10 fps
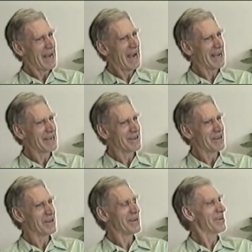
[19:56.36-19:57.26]
And
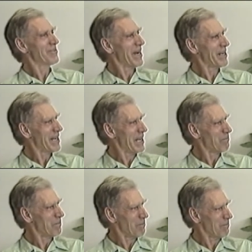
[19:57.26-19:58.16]
try to
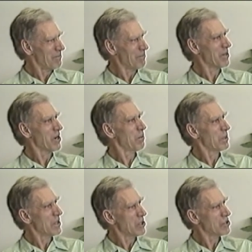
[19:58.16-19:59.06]
help them with
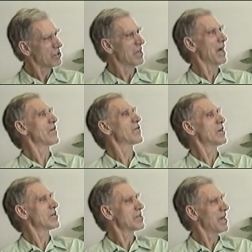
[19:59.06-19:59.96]
accommodation, and I
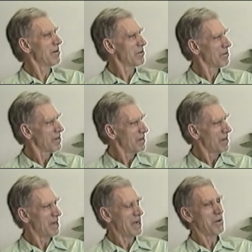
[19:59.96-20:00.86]
searched out
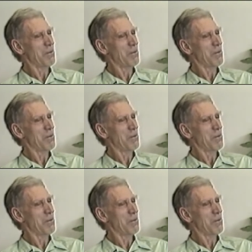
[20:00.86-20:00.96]
uh,